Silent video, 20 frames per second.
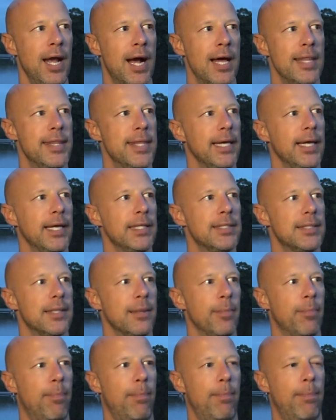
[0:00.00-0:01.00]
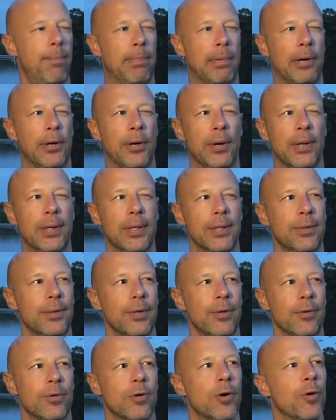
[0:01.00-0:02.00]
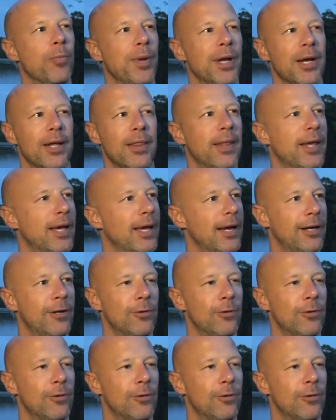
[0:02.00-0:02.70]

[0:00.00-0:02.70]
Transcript: I think it's the Pro, don't quote me on that.